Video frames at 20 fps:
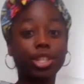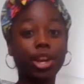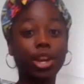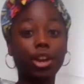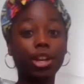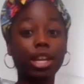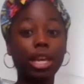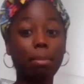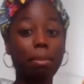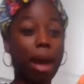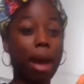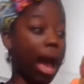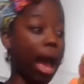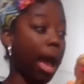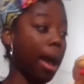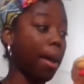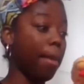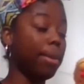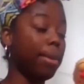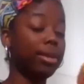Turkey
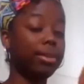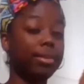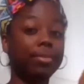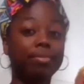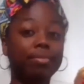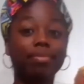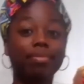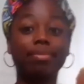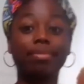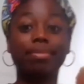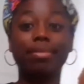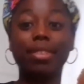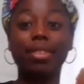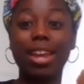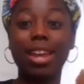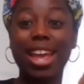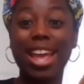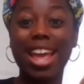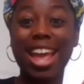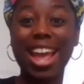Bob
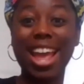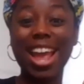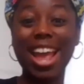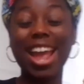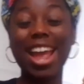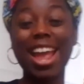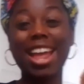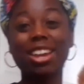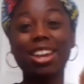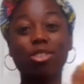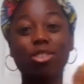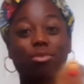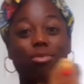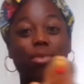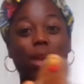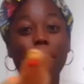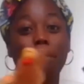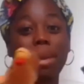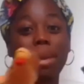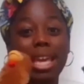and
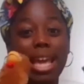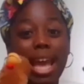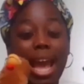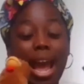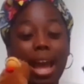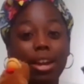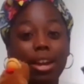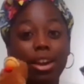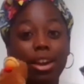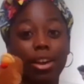Grumpy Cat